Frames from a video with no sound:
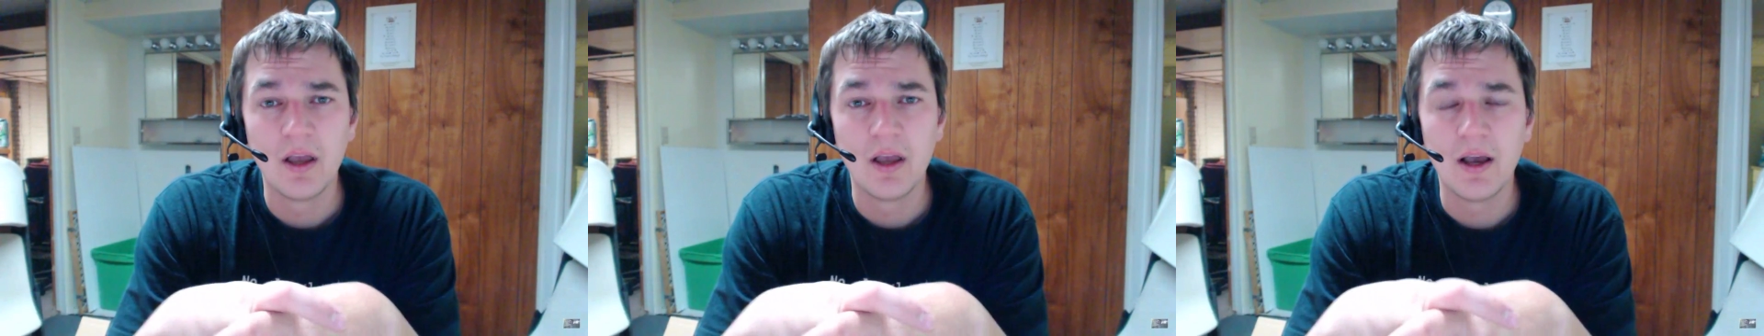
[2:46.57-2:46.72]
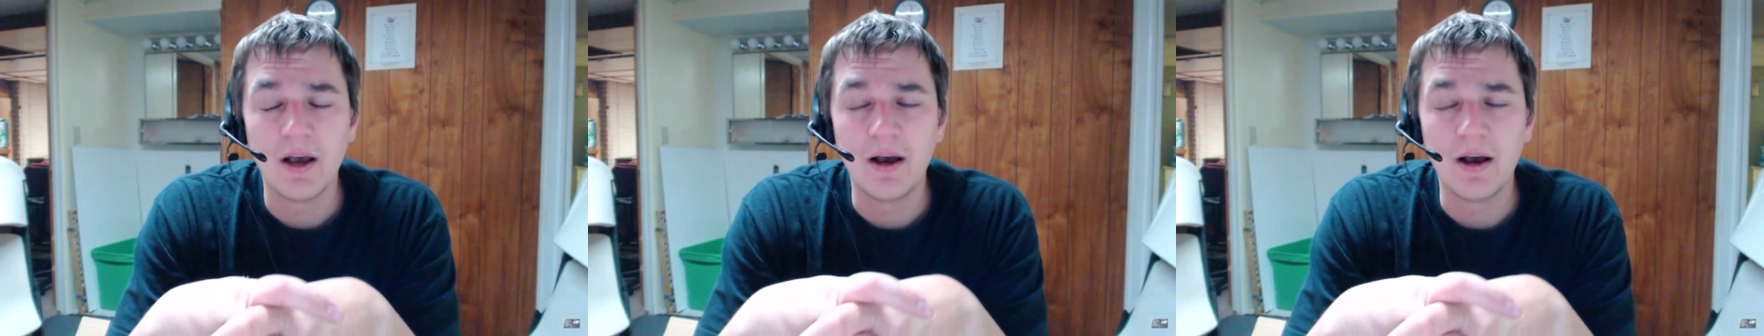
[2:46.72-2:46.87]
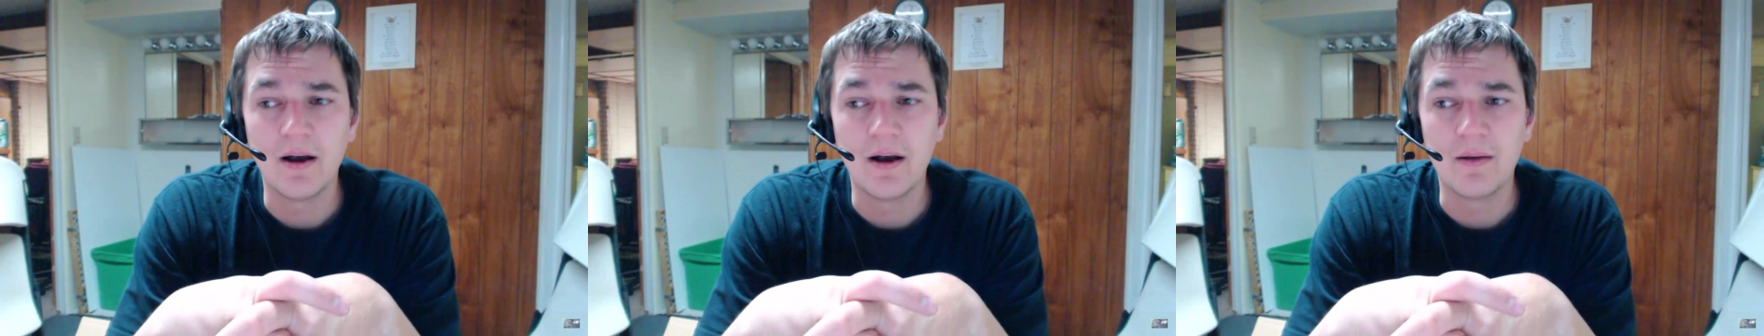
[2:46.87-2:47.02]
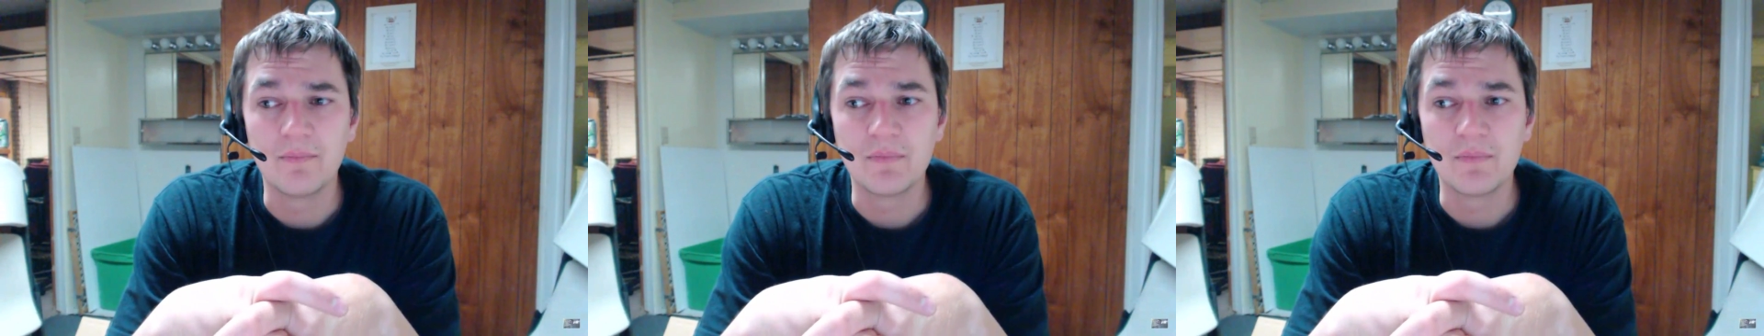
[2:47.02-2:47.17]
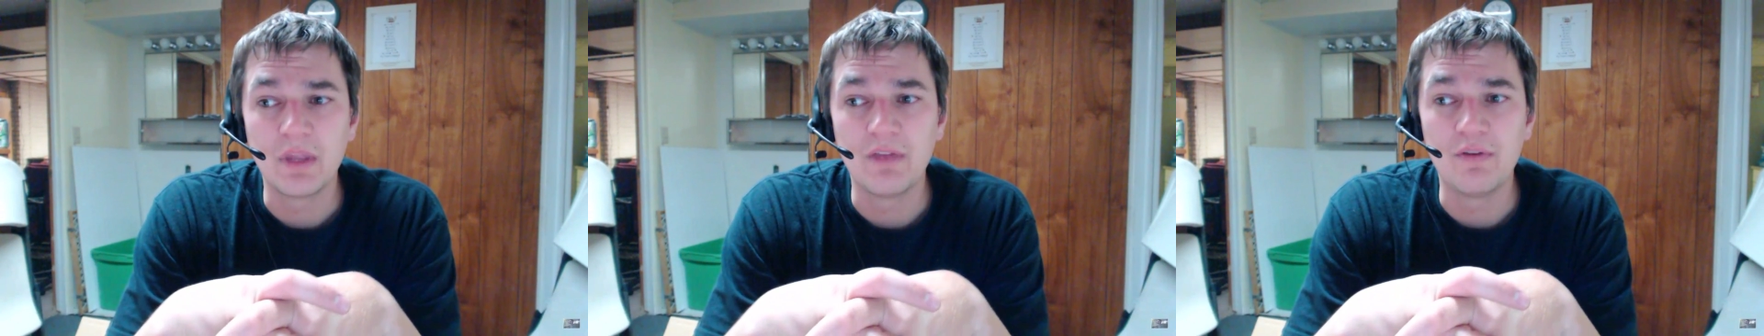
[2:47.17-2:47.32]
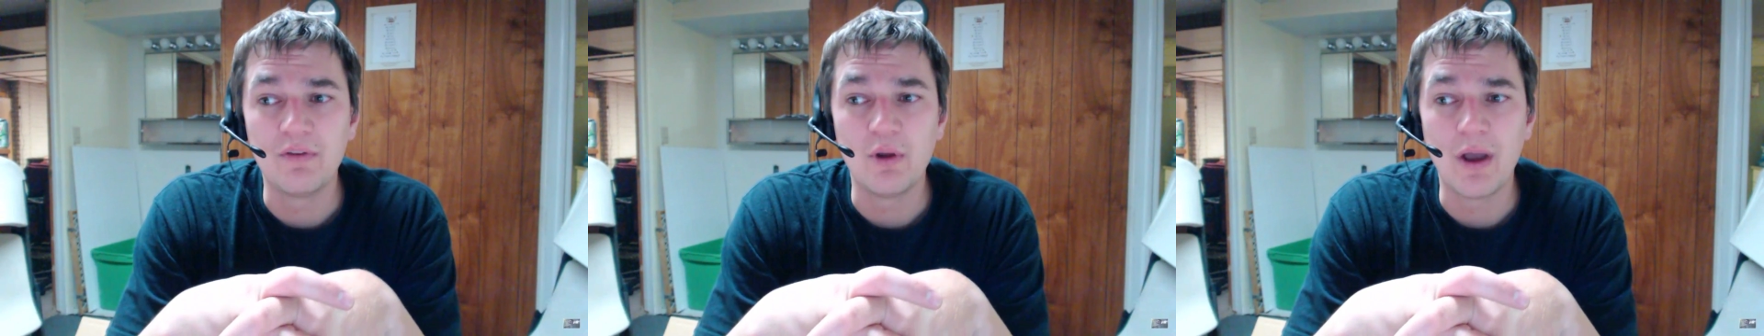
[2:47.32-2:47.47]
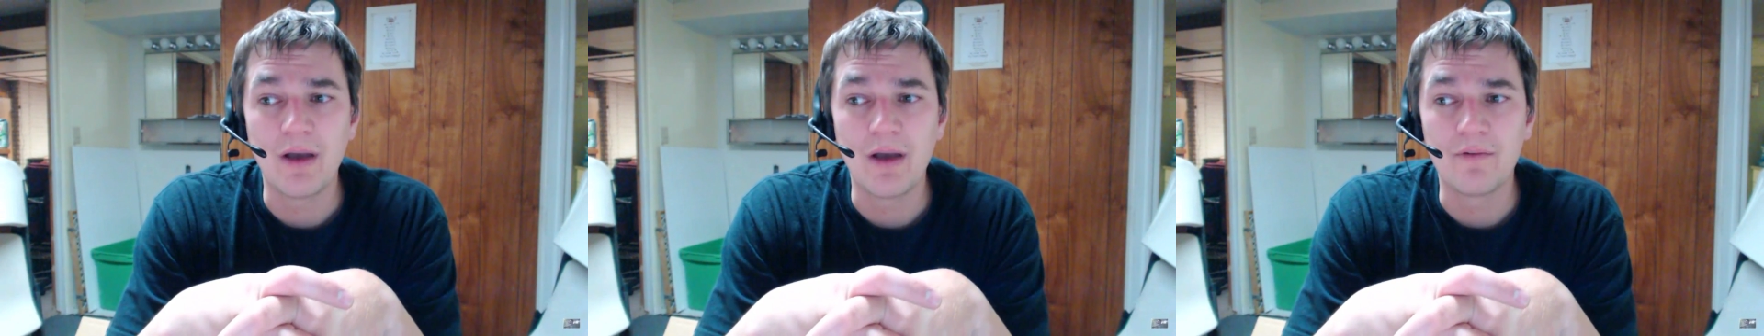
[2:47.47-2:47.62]
Um,
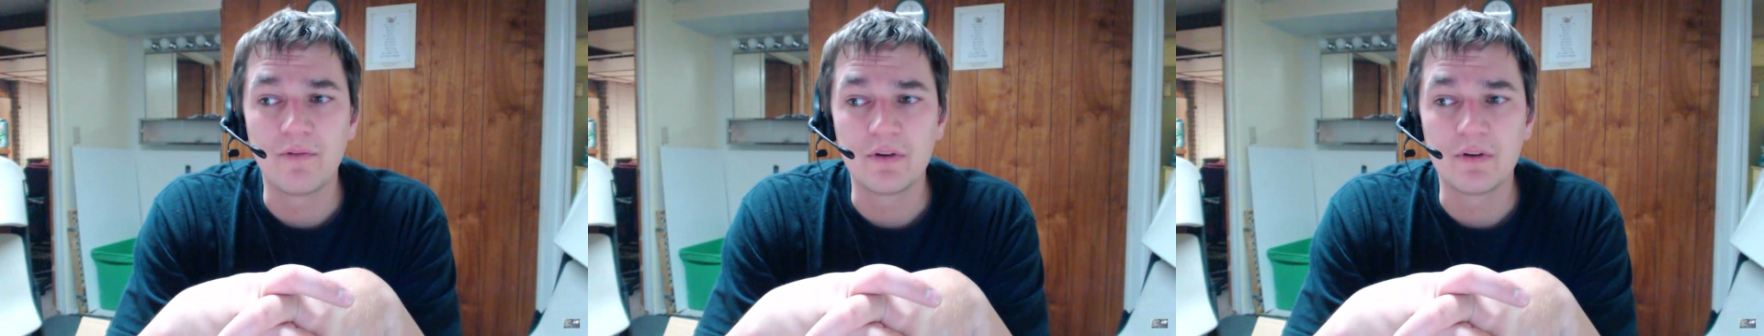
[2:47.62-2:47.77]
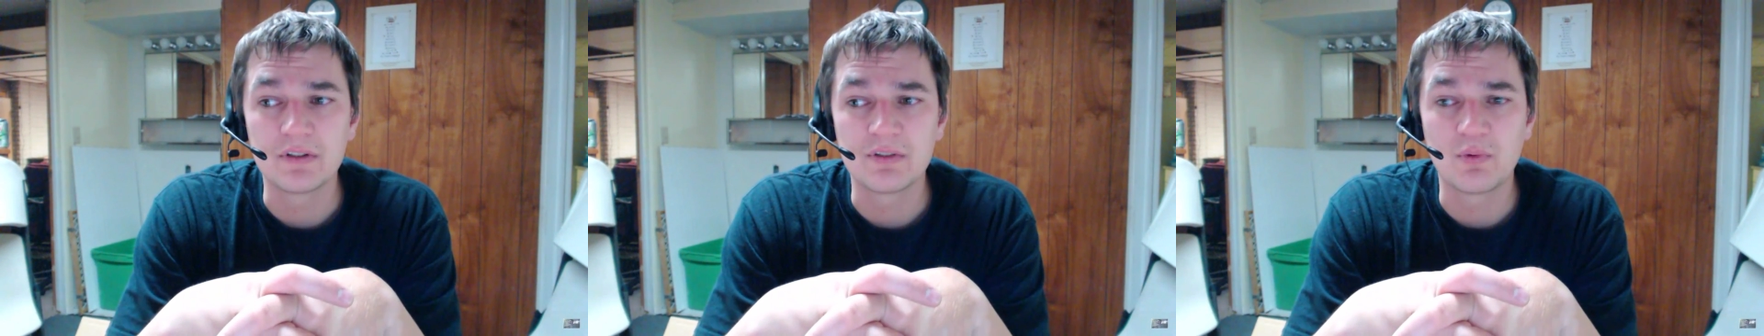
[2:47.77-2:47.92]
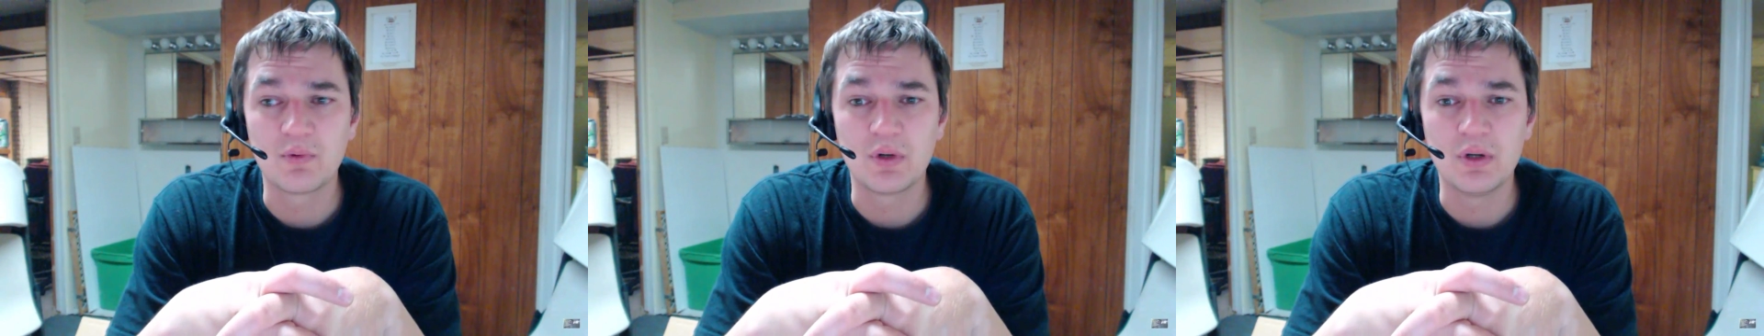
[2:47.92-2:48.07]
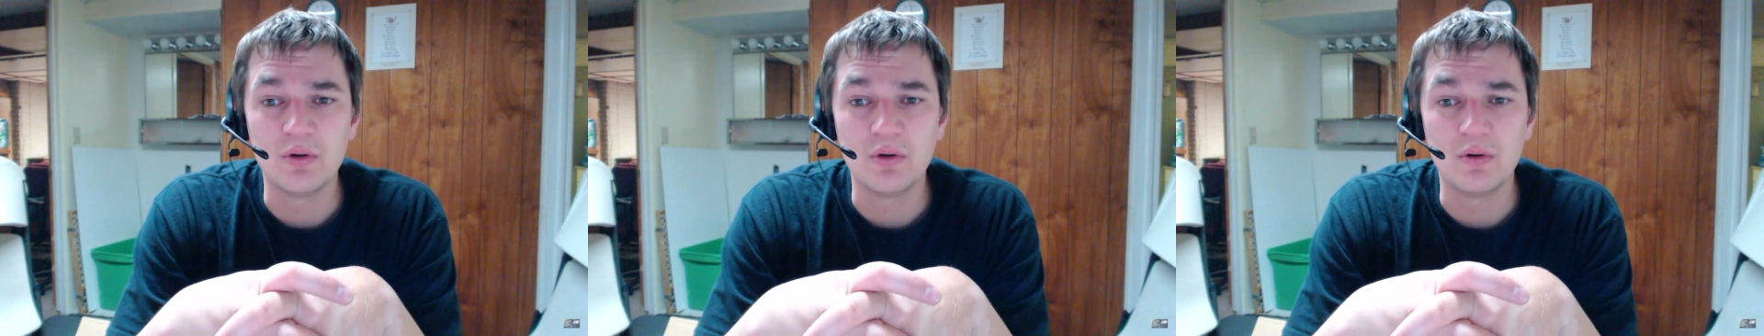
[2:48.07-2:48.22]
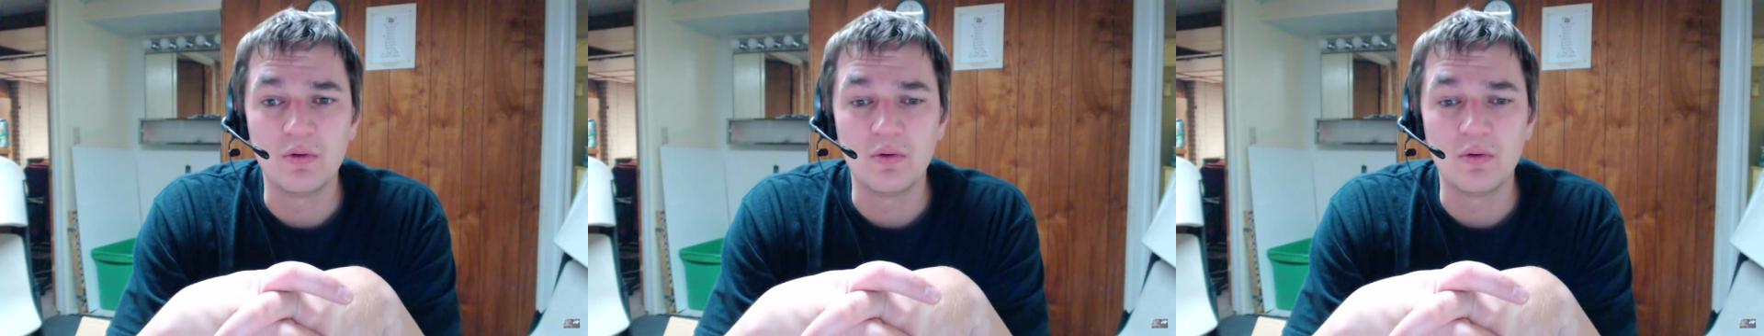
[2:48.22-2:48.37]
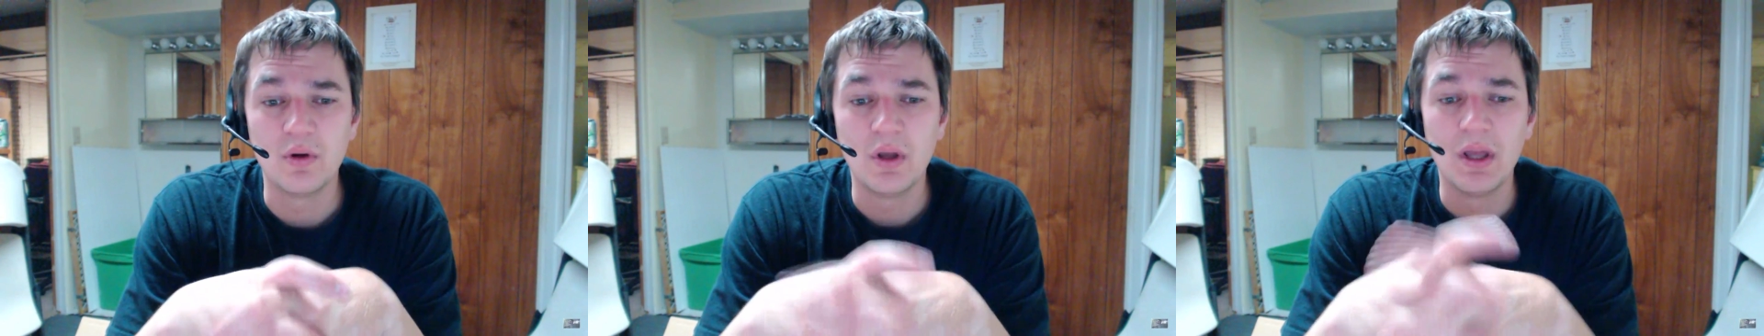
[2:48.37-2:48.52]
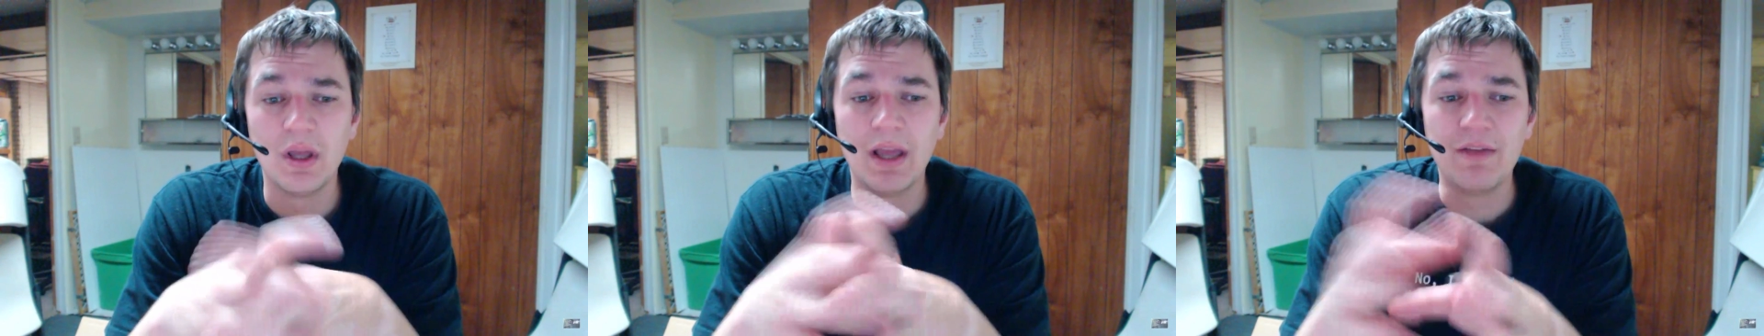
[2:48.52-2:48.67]
if you have uh, someone who,